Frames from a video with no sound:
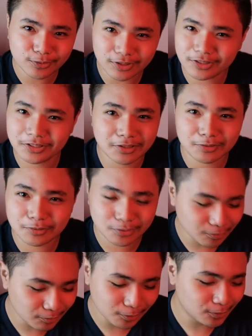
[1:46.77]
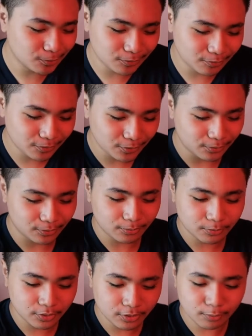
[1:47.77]
let's get straight right into the video. So
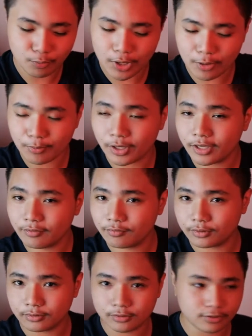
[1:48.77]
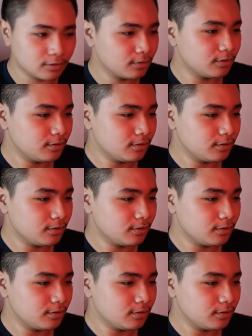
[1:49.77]
I'm just gonna wear my headphones,